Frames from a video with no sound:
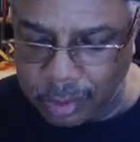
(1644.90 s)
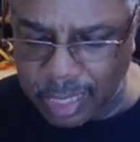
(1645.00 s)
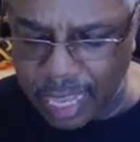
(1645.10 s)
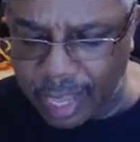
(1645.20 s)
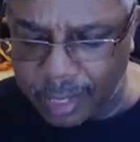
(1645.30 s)

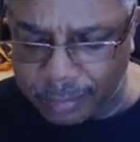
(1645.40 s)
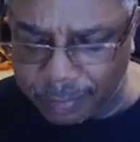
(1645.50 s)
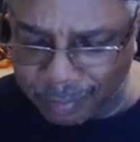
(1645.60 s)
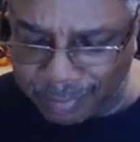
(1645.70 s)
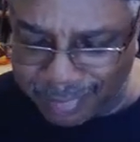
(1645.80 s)
"You're lying,"
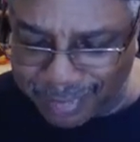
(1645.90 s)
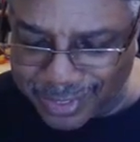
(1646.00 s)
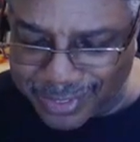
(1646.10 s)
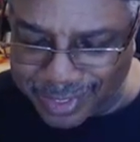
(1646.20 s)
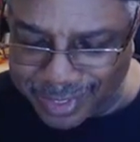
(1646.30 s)

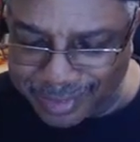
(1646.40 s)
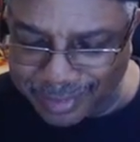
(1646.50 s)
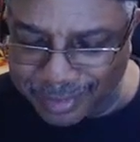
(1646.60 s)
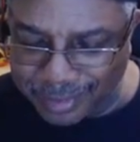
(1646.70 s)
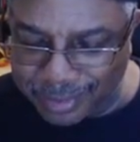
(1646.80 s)
he said.
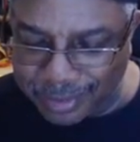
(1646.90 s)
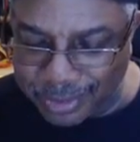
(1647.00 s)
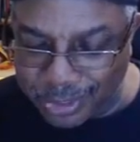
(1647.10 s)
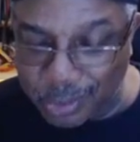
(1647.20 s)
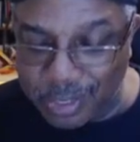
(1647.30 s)

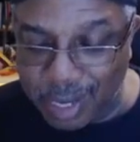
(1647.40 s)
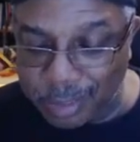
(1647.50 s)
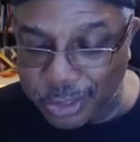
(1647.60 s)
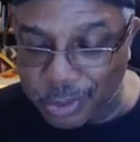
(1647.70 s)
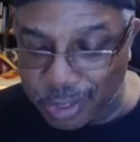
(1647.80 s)
"Shows how
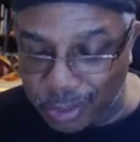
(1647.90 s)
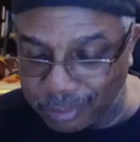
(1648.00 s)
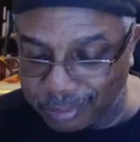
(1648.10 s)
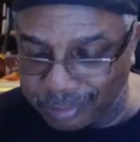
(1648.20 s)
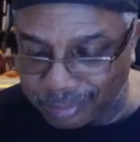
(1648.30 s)
much you
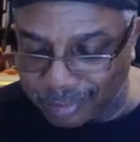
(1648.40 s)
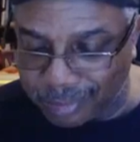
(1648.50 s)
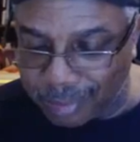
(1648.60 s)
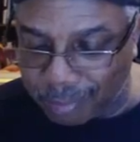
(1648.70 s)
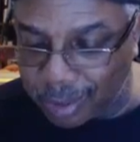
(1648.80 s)
know.
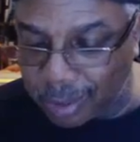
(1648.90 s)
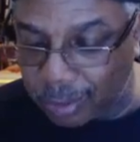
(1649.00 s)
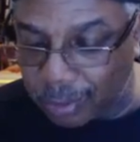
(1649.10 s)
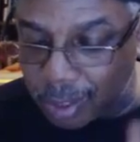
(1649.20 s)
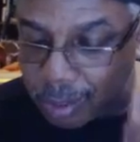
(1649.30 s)
Me
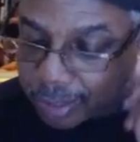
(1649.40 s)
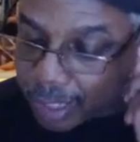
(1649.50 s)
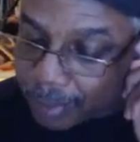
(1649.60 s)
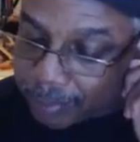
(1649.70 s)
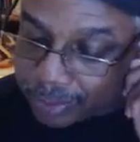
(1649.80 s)
and Low Dog
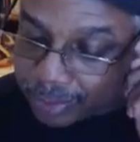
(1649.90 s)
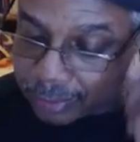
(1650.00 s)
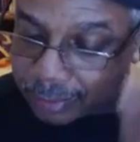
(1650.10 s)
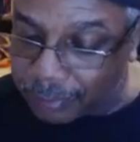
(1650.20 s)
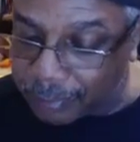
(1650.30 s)
came up
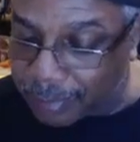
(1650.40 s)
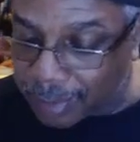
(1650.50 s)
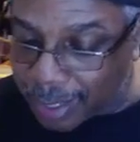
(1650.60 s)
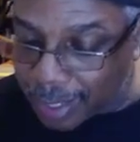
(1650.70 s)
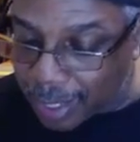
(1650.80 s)
together.
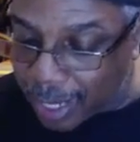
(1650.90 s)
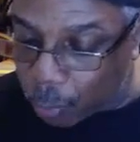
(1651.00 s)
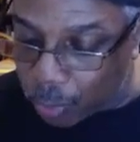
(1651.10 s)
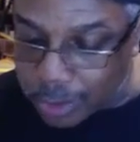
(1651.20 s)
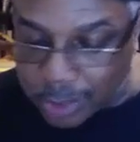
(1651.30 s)

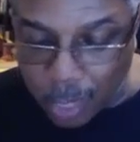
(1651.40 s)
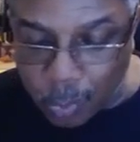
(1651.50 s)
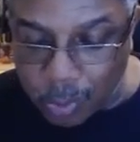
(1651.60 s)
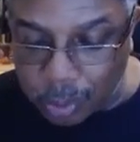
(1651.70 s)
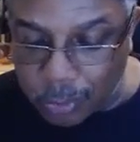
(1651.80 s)
At one
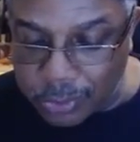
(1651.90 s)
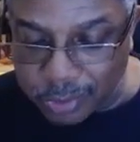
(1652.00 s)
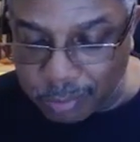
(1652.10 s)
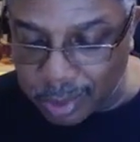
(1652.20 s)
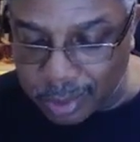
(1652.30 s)
time we were
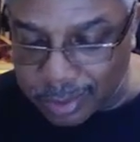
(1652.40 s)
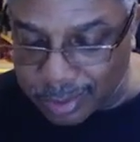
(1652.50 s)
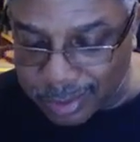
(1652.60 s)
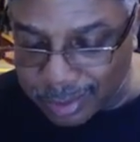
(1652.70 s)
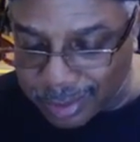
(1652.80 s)
closer than
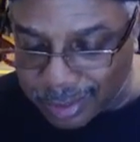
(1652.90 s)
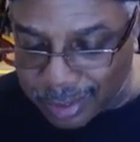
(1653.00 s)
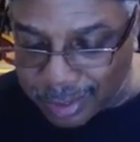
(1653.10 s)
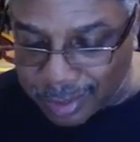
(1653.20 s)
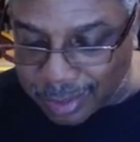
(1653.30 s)
brothers.
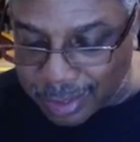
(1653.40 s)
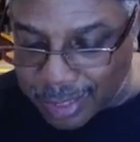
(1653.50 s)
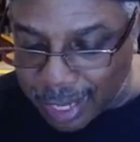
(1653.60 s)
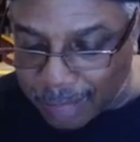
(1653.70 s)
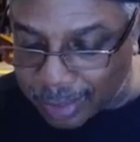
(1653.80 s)
A
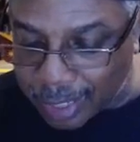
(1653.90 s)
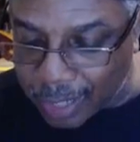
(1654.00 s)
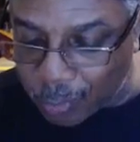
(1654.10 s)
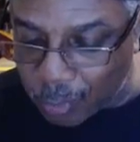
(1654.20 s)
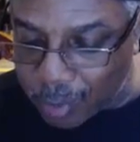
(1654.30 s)
time
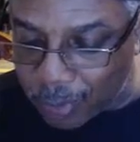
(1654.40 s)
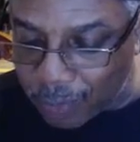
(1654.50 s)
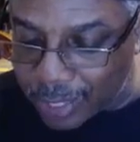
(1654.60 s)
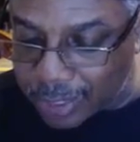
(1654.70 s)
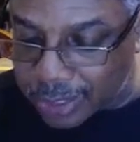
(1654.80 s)
came where we
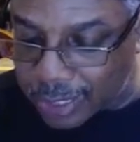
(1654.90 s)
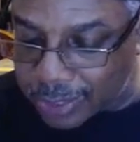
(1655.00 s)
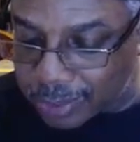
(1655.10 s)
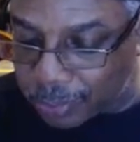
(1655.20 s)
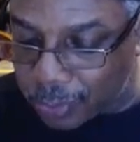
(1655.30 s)
both had a
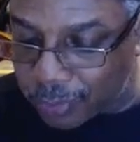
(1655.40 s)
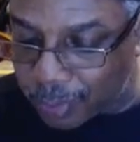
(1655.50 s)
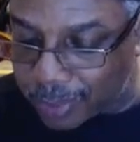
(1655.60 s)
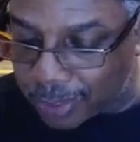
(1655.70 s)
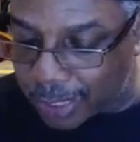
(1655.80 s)
chance to
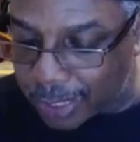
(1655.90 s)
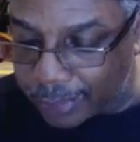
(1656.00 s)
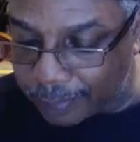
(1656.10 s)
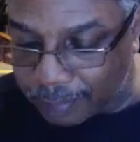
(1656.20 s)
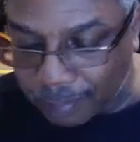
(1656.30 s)
move up in the
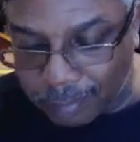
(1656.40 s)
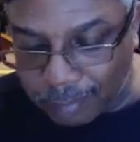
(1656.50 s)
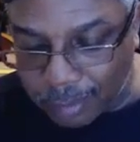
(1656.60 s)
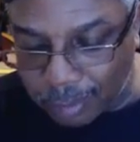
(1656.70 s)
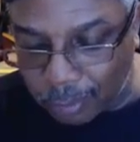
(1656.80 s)
game.
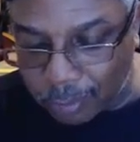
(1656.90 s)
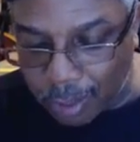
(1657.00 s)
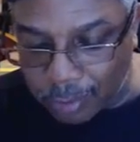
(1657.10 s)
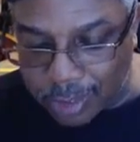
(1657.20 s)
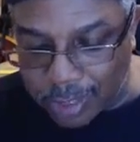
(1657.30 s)
Low
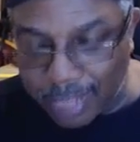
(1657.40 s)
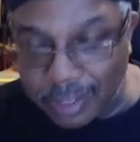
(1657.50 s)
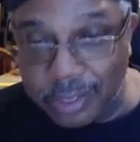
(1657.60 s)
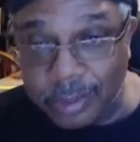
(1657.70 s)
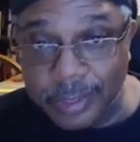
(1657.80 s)
Dog
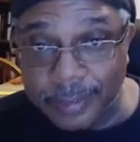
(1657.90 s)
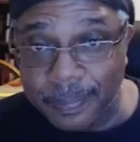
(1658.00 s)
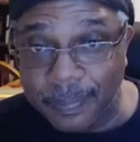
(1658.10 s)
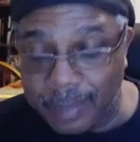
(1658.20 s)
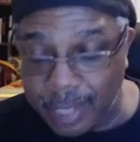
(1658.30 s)
decided to do
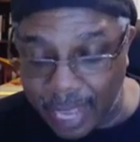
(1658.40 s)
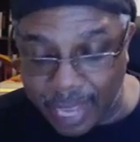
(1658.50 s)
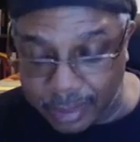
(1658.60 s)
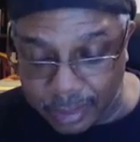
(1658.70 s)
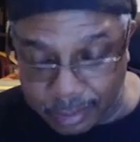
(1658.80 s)
it.
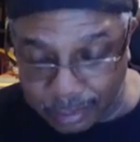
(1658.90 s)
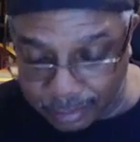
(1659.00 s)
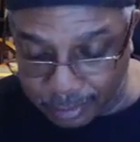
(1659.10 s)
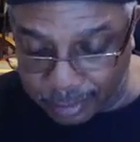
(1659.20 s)
I didn't."